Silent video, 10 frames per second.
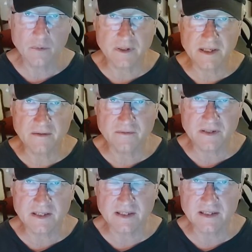will give
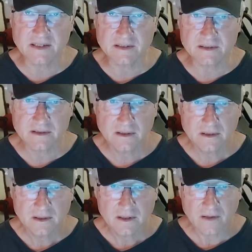the keys
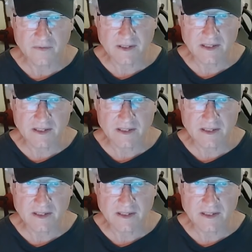of the